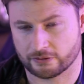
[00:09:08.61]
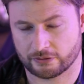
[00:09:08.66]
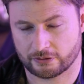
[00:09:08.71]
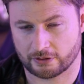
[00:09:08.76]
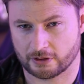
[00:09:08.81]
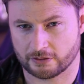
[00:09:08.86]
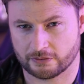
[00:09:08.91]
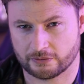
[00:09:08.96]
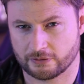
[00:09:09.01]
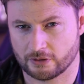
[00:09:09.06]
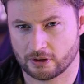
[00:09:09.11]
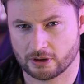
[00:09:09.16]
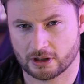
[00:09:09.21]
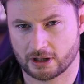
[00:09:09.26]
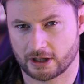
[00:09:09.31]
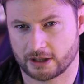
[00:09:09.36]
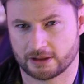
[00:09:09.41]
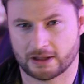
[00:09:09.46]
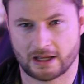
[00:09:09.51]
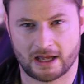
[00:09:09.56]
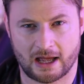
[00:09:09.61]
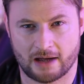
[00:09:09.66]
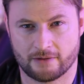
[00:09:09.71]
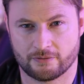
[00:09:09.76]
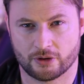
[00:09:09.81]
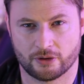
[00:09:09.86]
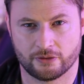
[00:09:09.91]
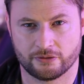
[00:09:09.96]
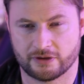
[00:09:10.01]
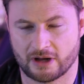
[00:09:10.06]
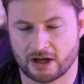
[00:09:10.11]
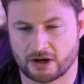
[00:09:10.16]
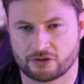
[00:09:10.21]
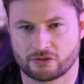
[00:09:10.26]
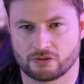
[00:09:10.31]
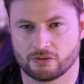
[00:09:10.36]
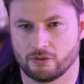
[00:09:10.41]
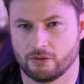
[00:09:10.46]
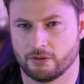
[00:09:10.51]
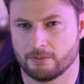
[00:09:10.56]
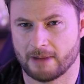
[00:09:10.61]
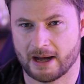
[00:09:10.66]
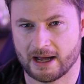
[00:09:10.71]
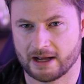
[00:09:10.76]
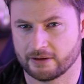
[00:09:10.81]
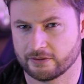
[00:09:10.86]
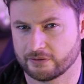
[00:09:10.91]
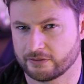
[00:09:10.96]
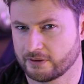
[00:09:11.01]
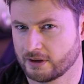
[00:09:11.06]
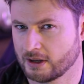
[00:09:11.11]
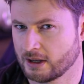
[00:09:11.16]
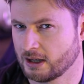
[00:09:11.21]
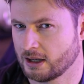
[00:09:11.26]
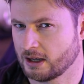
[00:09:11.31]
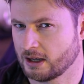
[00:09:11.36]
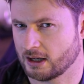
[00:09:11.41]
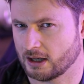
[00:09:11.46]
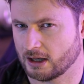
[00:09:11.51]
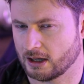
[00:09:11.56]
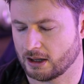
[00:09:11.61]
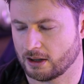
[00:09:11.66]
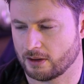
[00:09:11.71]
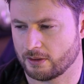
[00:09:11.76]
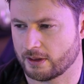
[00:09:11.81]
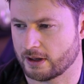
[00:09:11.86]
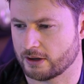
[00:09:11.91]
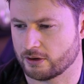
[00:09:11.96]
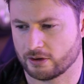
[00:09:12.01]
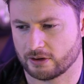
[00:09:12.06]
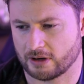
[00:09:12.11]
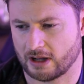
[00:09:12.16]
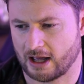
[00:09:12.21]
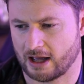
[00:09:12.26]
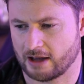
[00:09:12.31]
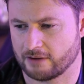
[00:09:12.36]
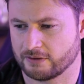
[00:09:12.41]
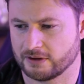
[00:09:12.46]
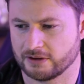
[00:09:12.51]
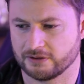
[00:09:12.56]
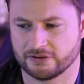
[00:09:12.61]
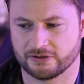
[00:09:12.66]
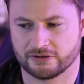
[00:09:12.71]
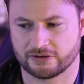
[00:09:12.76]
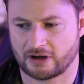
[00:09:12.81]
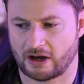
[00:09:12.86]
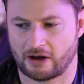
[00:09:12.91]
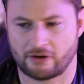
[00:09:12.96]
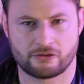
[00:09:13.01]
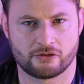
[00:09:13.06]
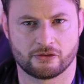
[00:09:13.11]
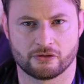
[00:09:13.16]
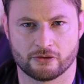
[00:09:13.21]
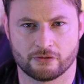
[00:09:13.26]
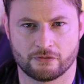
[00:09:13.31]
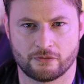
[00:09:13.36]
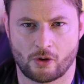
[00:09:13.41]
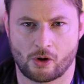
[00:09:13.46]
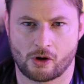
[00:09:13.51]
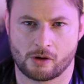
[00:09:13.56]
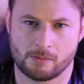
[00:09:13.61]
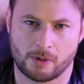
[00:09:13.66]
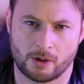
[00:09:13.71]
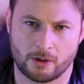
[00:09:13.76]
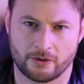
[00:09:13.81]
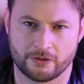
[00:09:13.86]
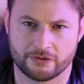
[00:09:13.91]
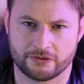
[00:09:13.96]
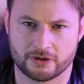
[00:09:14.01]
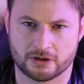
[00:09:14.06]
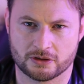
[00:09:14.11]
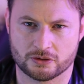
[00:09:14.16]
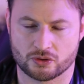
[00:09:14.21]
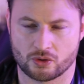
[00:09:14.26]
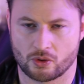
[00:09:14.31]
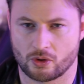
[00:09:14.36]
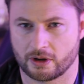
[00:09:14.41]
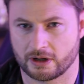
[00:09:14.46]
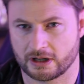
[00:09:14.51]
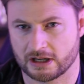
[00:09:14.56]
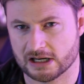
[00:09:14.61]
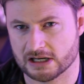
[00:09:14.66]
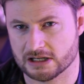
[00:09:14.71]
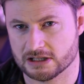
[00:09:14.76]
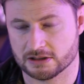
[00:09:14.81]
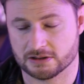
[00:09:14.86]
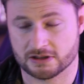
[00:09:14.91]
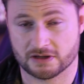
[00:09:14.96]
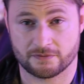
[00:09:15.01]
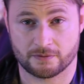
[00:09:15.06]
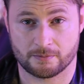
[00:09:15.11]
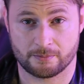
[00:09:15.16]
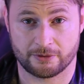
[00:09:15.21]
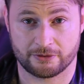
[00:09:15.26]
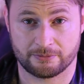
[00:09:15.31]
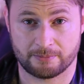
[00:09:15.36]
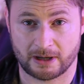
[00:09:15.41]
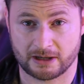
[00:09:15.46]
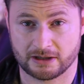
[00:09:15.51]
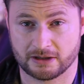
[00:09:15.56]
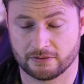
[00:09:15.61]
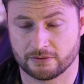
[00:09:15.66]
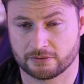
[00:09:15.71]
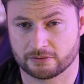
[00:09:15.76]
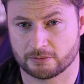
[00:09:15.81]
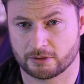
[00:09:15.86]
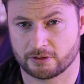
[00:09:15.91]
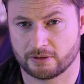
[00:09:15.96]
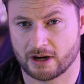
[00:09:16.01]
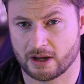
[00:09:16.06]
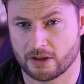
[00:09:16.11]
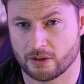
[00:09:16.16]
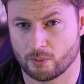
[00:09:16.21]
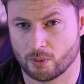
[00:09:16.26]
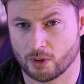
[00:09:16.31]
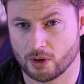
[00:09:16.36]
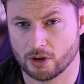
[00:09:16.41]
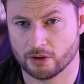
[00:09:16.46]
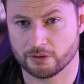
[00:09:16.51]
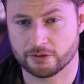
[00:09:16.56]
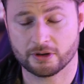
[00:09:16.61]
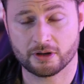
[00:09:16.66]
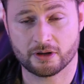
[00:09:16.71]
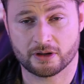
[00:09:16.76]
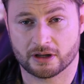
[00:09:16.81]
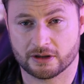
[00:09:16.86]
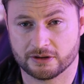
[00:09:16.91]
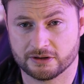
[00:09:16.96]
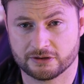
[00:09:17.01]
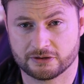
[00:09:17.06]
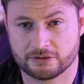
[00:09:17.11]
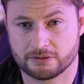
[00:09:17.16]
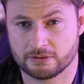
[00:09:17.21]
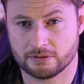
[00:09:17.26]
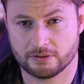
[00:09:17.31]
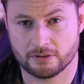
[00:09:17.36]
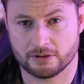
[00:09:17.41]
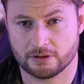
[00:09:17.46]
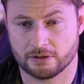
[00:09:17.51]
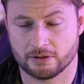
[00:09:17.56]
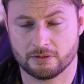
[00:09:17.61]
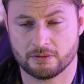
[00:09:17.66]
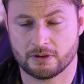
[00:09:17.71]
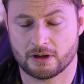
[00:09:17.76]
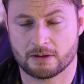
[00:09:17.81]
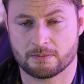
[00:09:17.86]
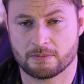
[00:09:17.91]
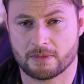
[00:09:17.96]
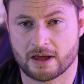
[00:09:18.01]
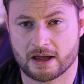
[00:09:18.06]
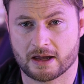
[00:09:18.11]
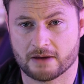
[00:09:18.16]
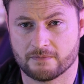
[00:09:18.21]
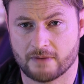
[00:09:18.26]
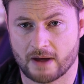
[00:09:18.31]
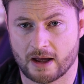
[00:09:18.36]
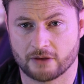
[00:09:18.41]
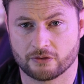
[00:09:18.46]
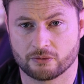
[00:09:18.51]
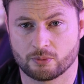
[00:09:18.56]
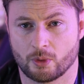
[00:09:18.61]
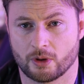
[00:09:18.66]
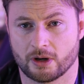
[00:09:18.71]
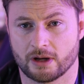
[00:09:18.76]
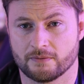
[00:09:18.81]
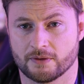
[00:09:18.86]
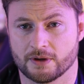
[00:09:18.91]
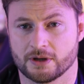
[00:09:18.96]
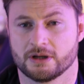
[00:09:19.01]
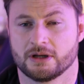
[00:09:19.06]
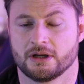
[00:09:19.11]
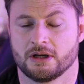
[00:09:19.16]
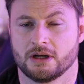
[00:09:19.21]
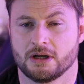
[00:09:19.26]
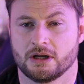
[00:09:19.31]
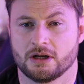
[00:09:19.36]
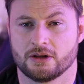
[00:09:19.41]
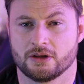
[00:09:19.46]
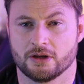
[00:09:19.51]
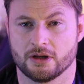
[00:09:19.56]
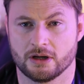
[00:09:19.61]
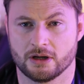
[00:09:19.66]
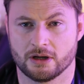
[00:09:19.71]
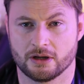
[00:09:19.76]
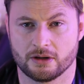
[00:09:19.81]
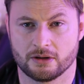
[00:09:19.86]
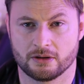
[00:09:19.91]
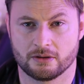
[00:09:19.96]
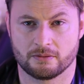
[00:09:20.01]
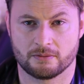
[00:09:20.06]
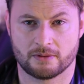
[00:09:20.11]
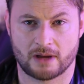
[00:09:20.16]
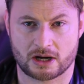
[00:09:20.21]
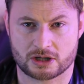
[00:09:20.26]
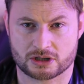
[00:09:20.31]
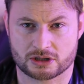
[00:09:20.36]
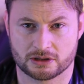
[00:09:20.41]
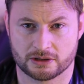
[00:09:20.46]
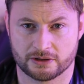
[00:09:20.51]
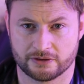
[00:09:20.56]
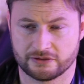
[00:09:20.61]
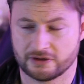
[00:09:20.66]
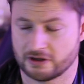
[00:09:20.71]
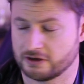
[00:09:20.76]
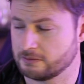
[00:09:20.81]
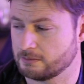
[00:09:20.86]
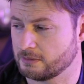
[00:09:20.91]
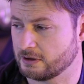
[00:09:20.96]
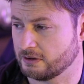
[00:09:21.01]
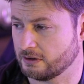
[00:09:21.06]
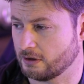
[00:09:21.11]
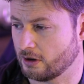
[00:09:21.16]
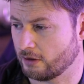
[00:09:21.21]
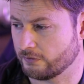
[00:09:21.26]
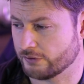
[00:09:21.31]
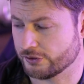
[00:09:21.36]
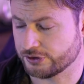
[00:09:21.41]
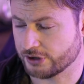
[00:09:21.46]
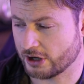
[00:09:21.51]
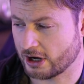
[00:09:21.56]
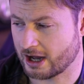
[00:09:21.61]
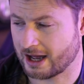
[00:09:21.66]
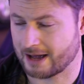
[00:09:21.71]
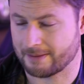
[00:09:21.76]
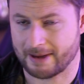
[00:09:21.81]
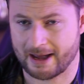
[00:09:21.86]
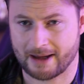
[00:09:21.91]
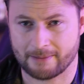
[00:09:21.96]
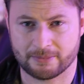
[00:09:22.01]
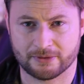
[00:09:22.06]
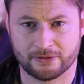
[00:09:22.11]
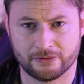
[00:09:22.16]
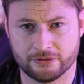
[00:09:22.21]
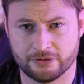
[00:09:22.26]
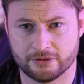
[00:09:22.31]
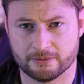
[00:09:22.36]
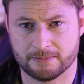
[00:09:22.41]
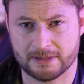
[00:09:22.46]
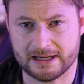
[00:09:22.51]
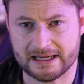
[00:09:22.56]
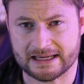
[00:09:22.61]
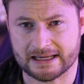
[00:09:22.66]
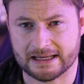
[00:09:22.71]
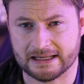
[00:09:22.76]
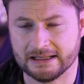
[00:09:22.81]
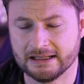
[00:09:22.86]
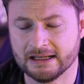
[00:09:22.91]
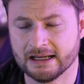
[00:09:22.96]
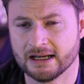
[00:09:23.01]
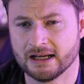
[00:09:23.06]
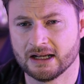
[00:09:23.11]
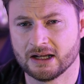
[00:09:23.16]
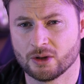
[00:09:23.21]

It's, it's not like they have those national debates. Uh, they don't have these discussions on foreign policy, drawing in different perspectives from around the world. No, they're just, you know, they, they advance whatever the nationalist sentiment of the time happens to be.